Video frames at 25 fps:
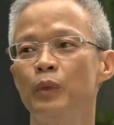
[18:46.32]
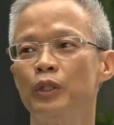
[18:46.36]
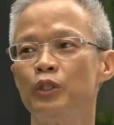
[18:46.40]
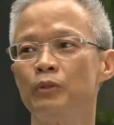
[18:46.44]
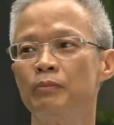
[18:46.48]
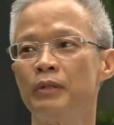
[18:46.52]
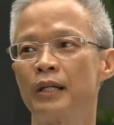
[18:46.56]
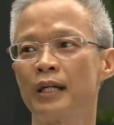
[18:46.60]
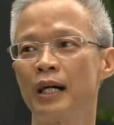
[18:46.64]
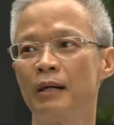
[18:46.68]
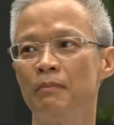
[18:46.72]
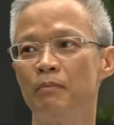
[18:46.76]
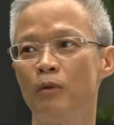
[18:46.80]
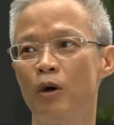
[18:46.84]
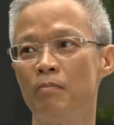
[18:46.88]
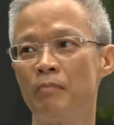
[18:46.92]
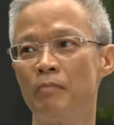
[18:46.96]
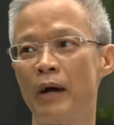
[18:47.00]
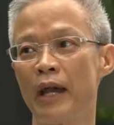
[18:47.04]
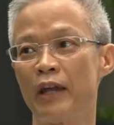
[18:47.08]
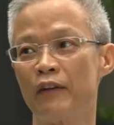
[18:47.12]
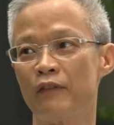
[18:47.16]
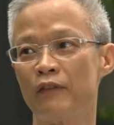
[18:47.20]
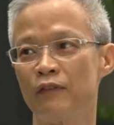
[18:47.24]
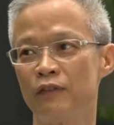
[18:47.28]
when you become more
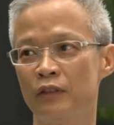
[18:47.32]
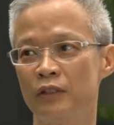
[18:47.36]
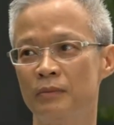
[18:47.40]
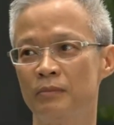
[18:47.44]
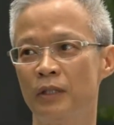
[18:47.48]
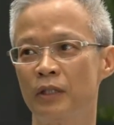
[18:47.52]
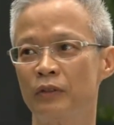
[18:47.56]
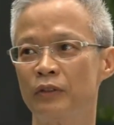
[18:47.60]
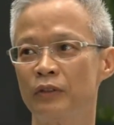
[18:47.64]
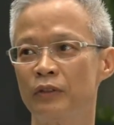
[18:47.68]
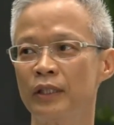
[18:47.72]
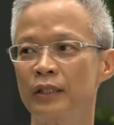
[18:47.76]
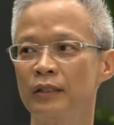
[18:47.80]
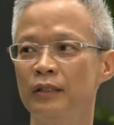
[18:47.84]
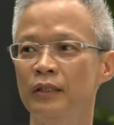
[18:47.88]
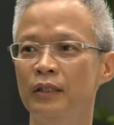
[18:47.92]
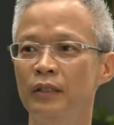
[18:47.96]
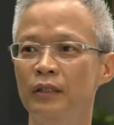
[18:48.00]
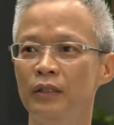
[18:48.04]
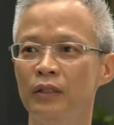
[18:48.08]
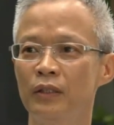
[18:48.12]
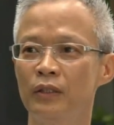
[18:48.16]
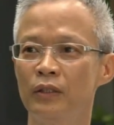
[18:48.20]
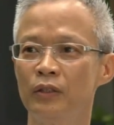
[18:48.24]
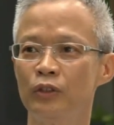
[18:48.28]
mindful about it,
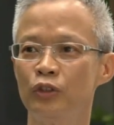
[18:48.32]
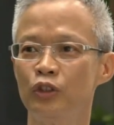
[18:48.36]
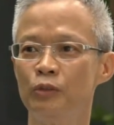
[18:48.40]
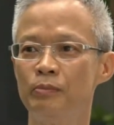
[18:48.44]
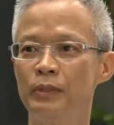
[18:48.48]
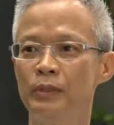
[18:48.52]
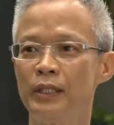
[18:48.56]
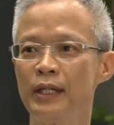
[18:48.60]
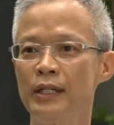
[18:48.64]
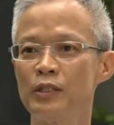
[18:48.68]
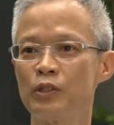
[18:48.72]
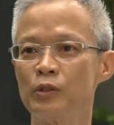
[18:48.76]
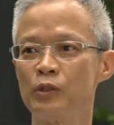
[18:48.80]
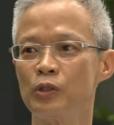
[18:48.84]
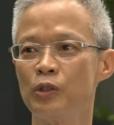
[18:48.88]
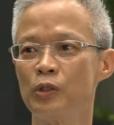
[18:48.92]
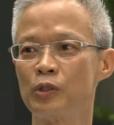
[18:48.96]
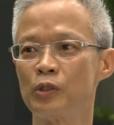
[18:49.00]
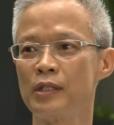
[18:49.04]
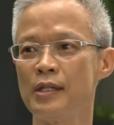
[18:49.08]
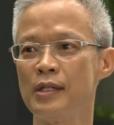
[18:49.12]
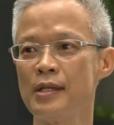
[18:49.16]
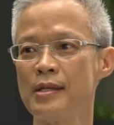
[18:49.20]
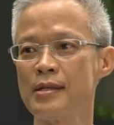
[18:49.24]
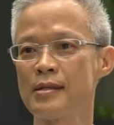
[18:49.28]
you begin to
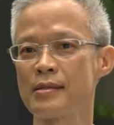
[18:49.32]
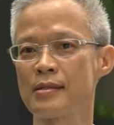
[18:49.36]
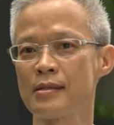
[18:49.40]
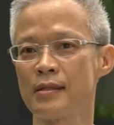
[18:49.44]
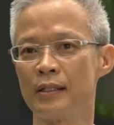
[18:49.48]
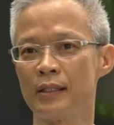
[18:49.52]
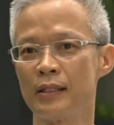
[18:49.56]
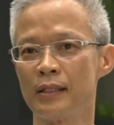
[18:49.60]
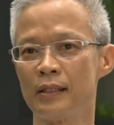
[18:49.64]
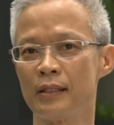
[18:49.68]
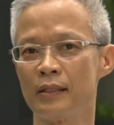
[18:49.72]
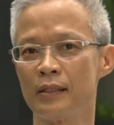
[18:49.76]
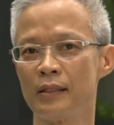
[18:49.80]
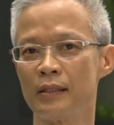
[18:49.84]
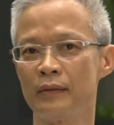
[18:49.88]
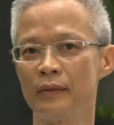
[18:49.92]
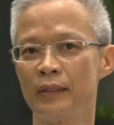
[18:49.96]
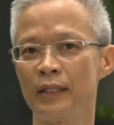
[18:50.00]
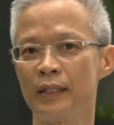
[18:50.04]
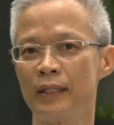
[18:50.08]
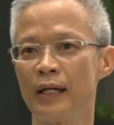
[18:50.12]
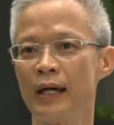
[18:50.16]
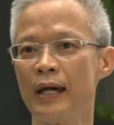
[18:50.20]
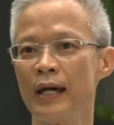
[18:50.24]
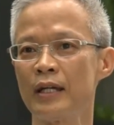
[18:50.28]
notice
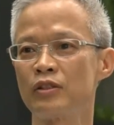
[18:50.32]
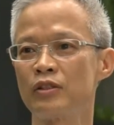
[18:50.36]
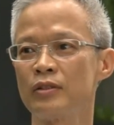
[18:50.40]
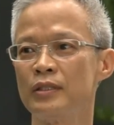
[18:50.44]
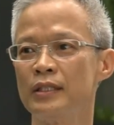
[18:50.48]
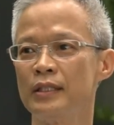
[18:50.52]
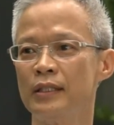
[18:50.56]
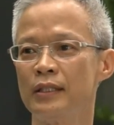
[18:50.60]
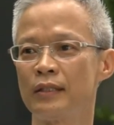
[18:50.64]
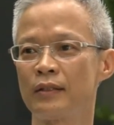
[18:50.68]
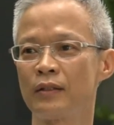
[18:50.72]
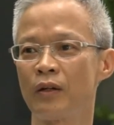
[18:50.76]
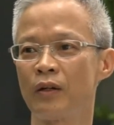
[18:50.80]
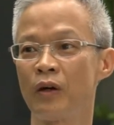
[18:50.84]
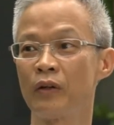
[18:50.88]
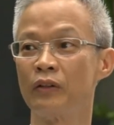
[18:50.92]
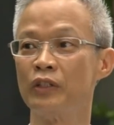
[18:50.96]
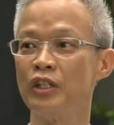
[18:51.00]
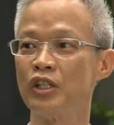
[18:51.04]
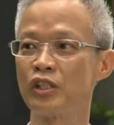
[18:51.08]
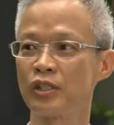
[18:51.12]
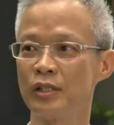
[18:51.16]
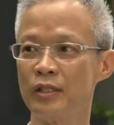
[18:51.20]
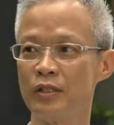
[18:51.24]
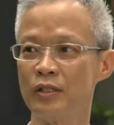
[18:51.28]
they are actually
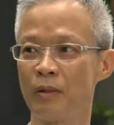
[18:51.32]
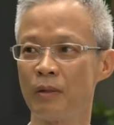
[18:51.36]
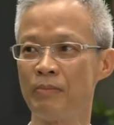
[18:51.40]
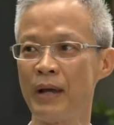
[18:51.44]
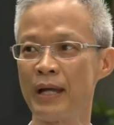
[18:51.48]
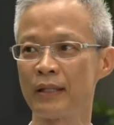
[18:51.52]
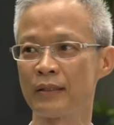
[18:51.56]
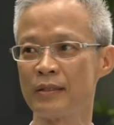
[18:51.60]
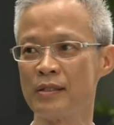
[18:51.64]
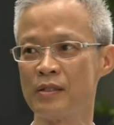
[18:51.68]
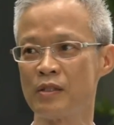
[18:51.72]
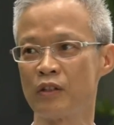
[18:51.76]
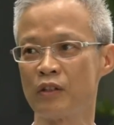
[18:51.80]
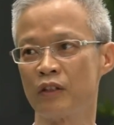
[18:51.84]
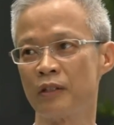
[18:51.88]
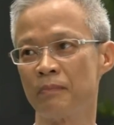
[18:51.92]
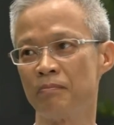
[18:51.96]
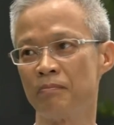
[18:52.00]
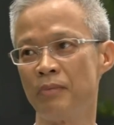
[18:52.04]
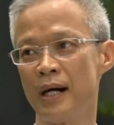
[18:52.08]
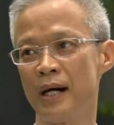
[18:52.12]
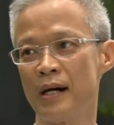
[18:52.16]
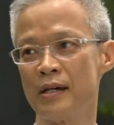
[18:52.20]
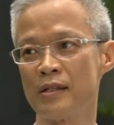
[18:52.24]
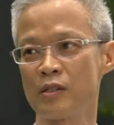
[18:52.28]
conditions or patterns of the
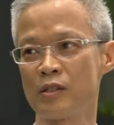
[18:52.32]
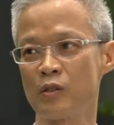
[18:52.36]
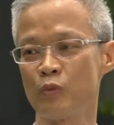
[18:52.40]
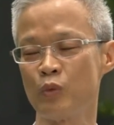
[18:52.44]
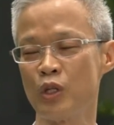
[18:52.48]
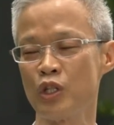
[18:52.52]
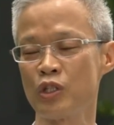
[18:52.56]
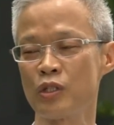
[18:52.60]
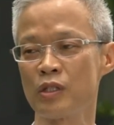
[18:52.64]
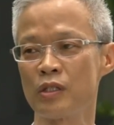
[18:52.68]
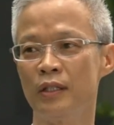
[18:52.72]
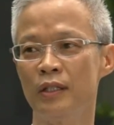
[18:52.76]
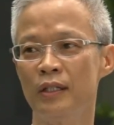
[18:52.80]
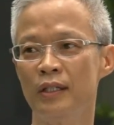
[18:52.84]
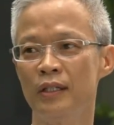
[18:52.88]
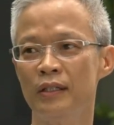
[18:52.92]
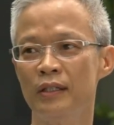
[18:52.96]
past which